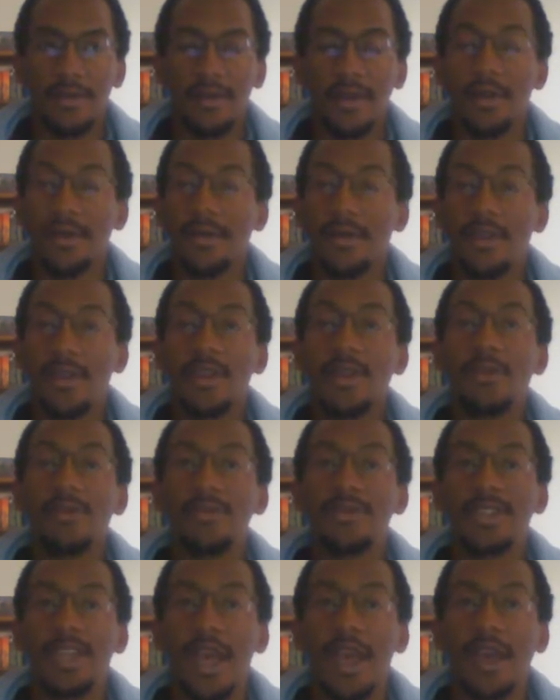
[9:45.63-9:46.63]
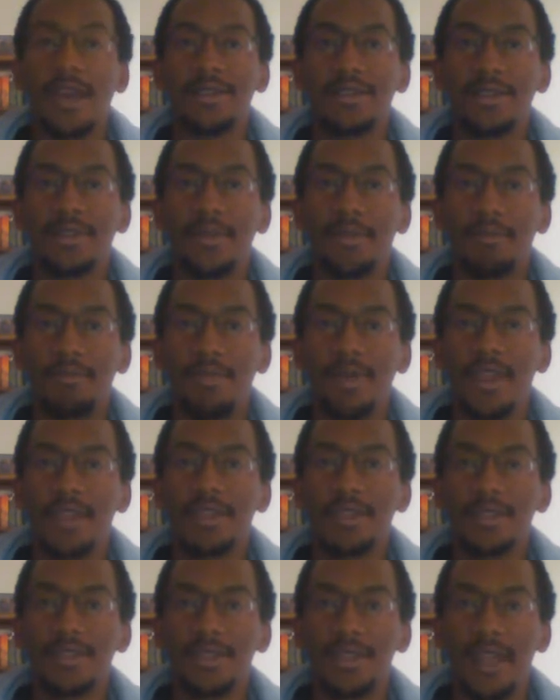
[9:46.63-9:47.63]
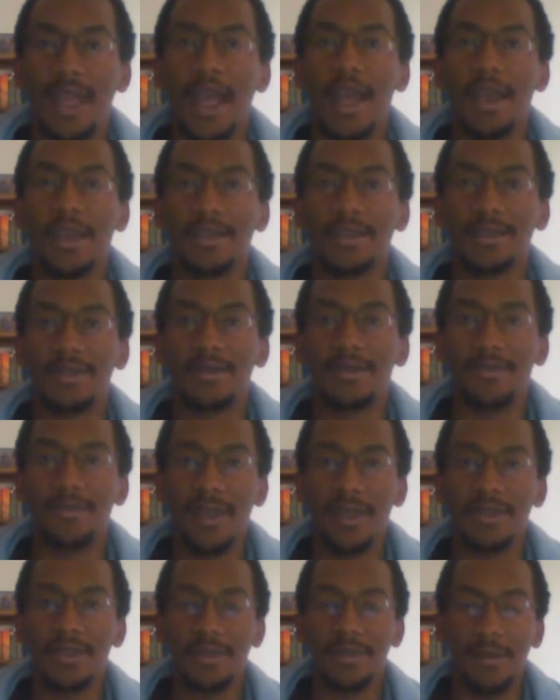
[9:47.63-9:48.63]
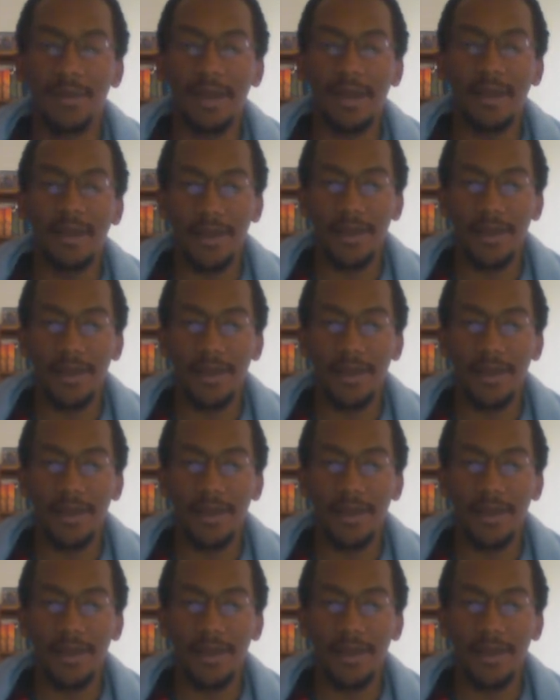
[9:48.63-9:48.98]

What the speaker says: they're huge guys. They're the biggest guys, biggest threat.